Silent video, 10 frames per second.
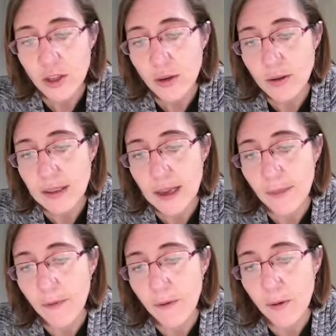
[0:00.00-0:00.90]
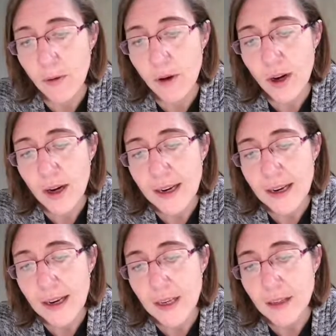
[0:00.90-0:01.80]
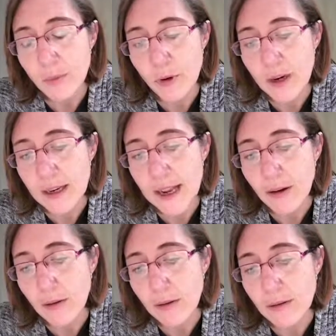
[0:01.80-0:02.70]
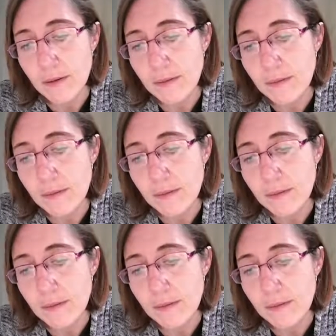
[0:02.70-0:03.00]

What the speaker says: So step 4 is bring down.